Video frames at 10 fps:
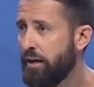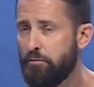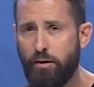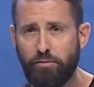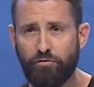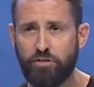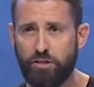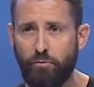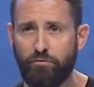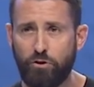And maybe for
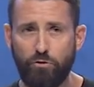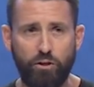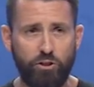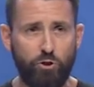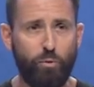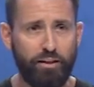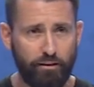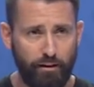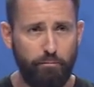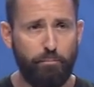some of you, you went
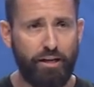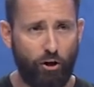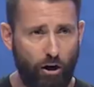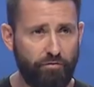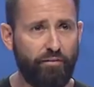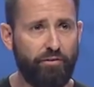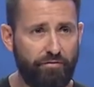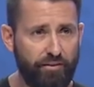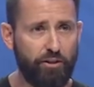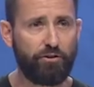limping off of the
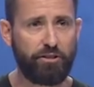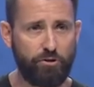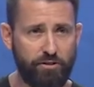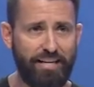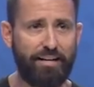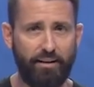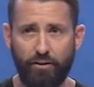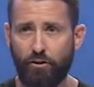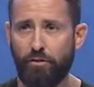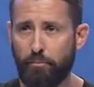field and you sat
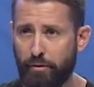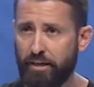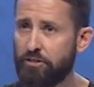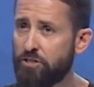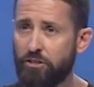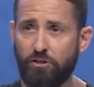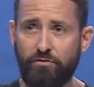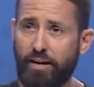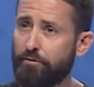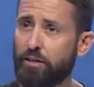down on the bench and
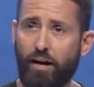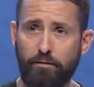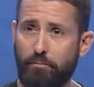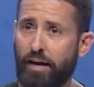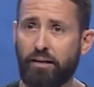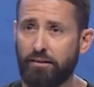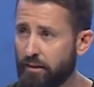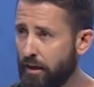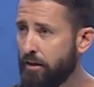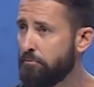you've never gotten back in
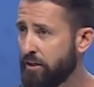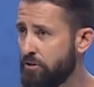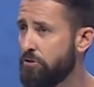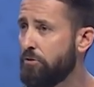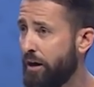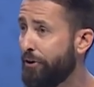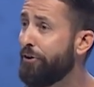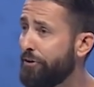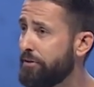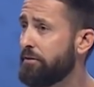the game because you got
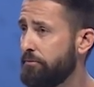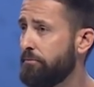hurt.